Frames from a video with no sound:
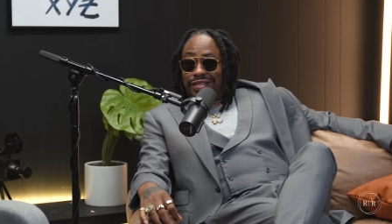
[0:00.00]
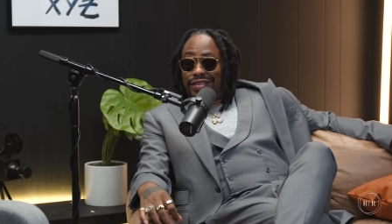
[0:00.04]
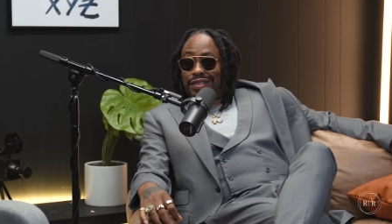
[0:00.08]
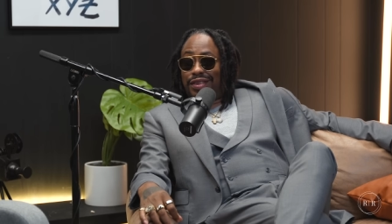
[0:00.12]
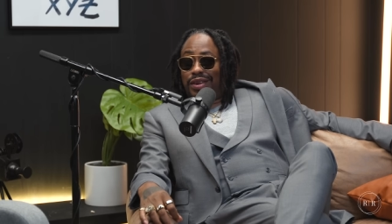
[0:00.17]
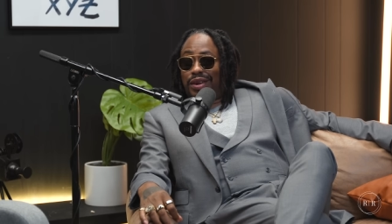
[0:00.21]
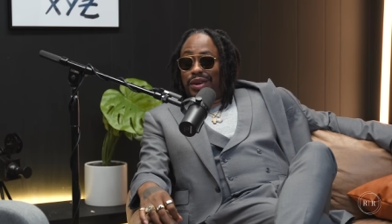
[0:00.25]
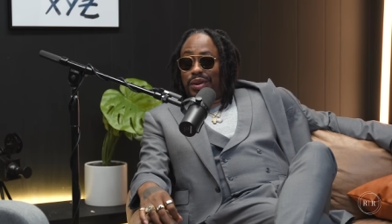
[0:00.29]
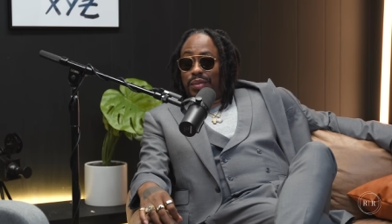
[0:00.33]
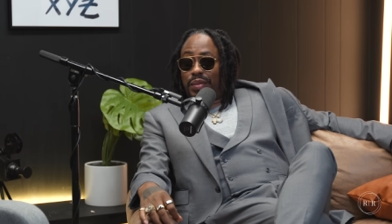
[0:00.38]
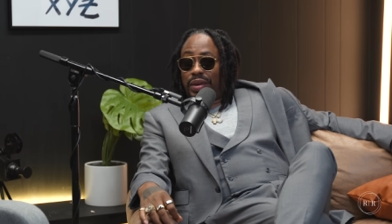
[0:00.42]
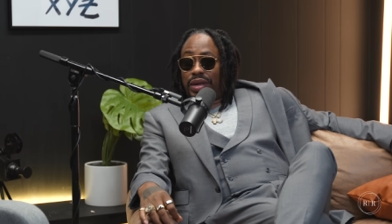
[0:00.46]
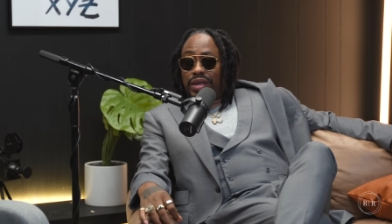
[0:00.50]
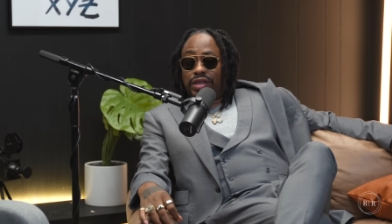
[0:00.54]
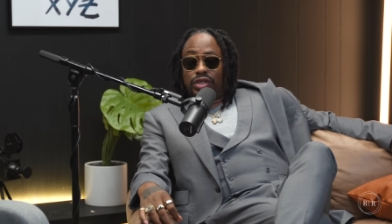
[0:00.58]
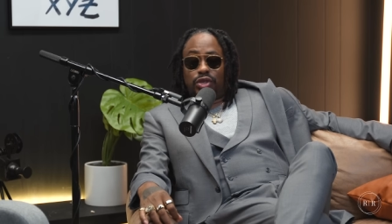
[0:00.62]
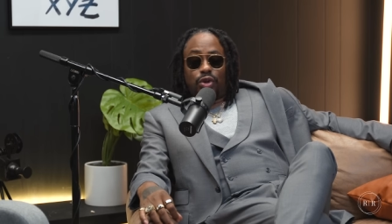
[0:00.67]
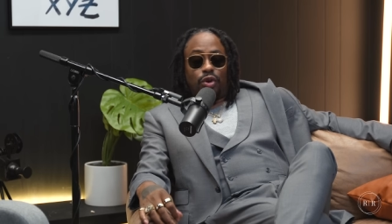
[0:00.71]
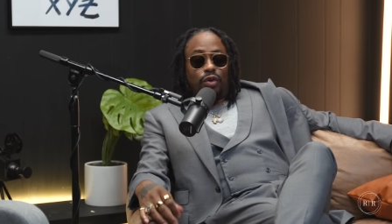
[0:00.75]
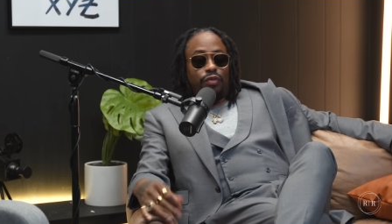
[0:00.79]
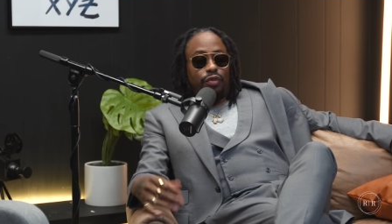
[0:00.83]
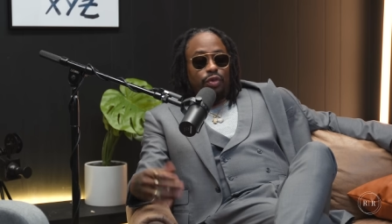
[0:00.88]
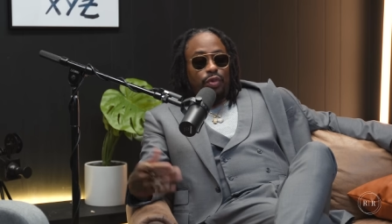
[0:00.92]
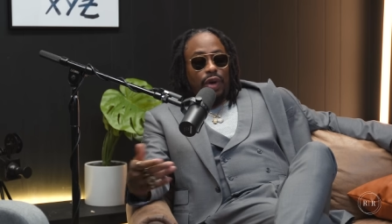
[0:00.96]
You know what I mean?
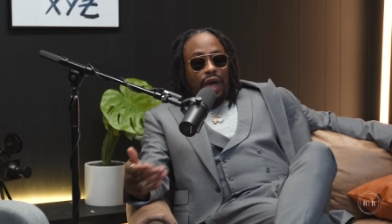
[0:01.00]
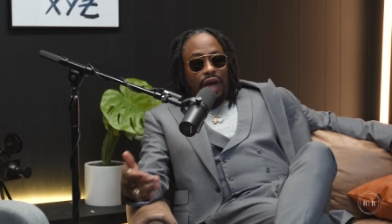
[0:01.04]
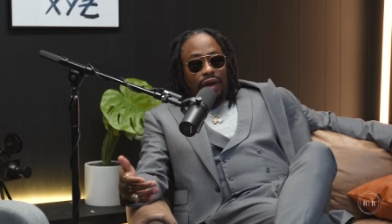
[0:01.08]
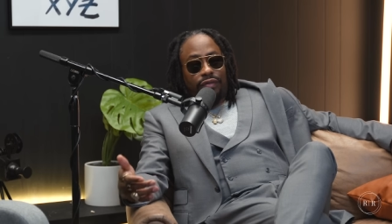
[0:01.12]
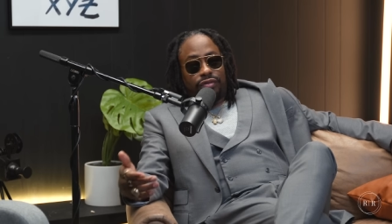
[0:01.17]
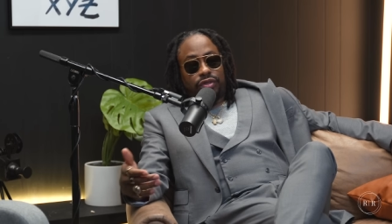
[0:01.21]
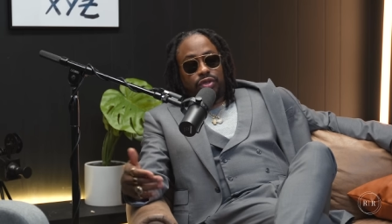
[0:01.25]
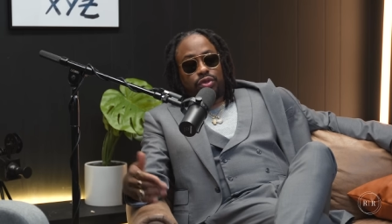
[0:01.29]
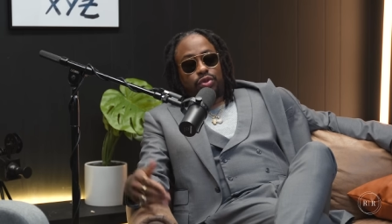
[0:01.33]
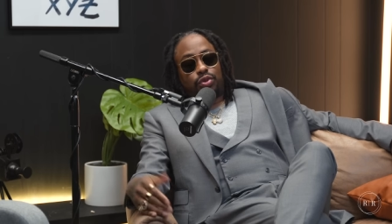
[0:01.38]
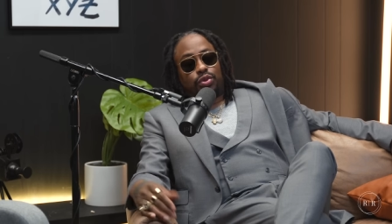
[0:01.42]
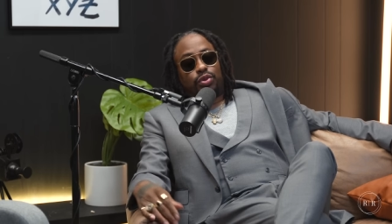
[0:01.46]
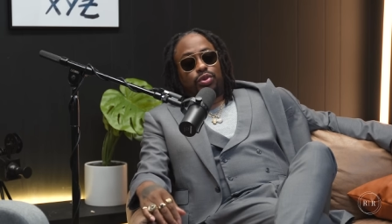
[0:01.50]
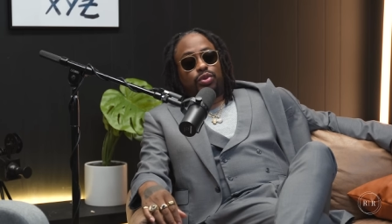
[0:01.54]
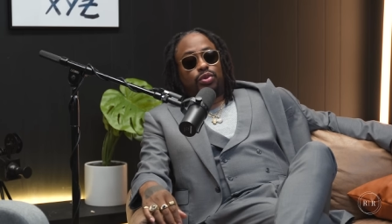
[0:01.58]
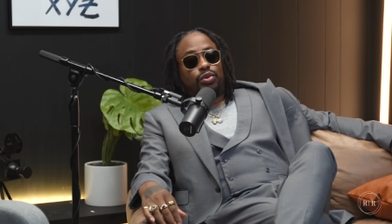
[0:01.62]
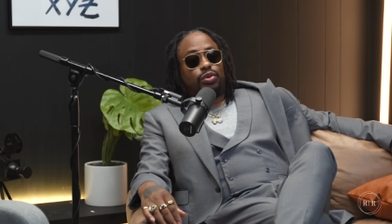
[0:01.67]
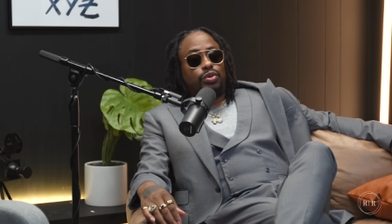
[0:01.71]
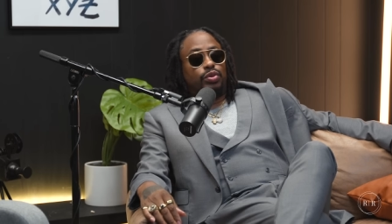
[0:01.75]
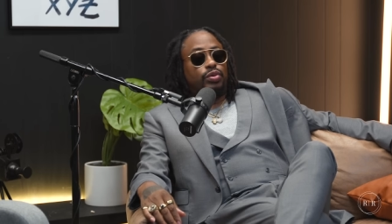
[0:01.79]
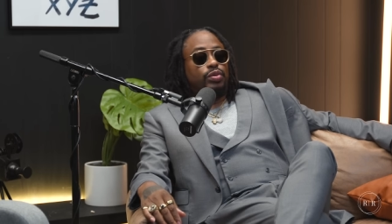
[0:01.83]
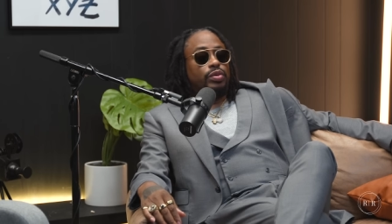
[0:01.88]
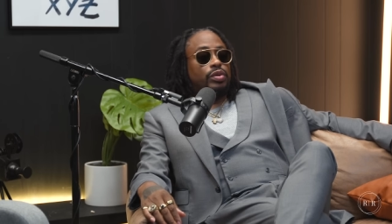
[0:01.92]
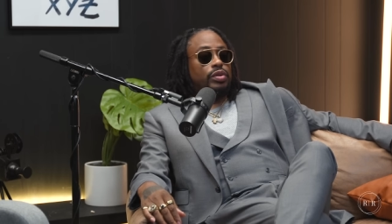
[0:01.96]
So if you have
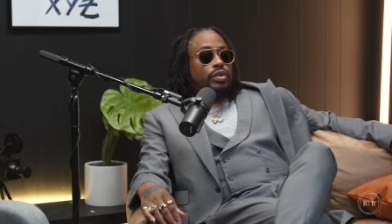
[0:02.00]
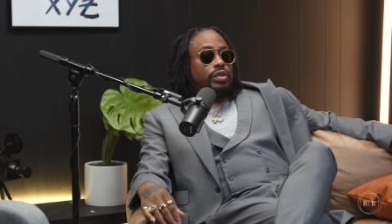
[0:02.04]
to